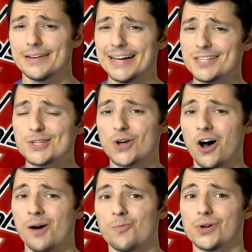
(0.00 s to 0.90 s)
Next is
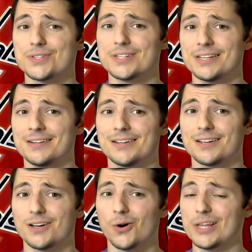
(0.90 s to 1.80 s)
Tom Wilson,
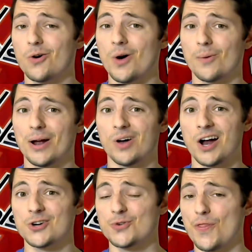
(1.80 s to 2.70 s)
currently going around
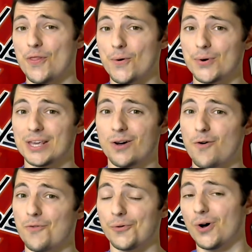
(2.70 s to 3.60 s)
130
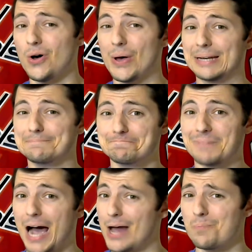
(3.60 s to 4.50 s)
overall, and
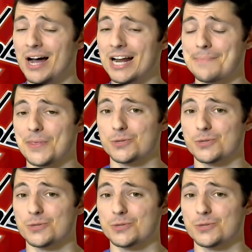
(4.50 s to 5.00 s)
I don't mind him at